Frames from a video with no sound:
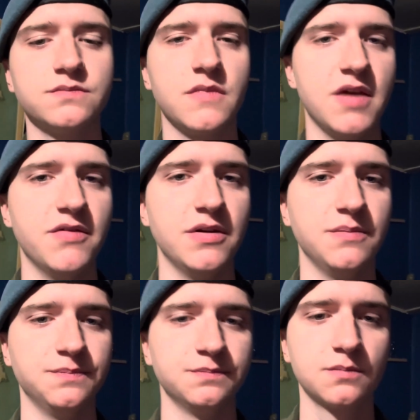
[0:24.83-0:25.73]

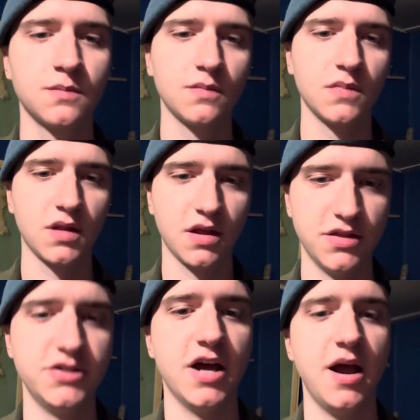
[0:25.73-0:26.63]
given the
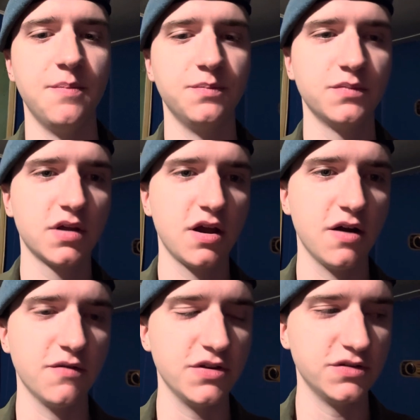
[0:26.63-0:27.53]
time
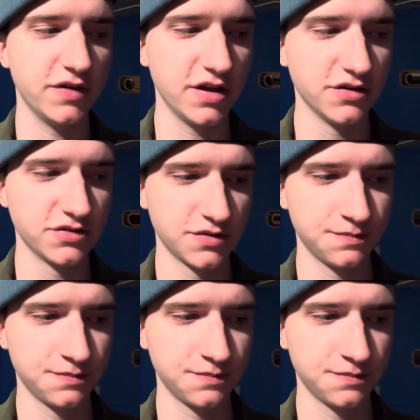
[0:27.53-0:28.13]
of these videos.